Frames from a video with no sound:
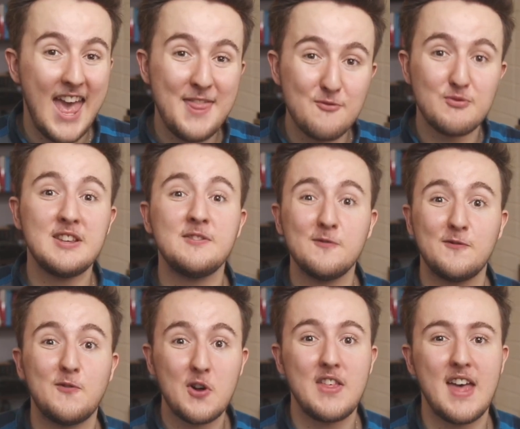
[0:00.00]
And the reason
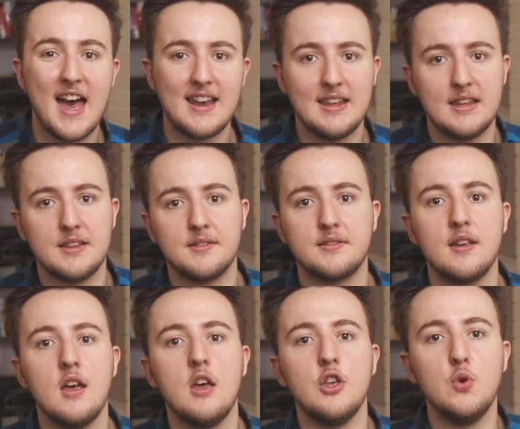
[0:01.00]
for that is
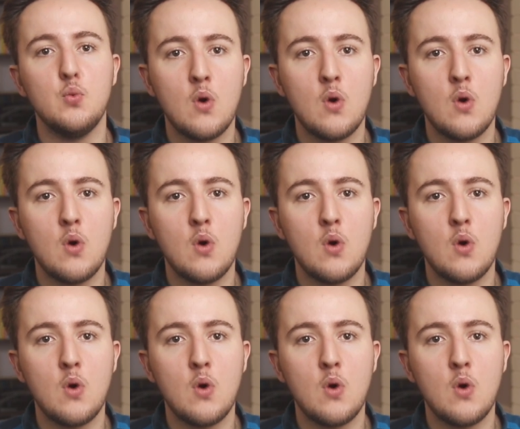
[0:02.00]
you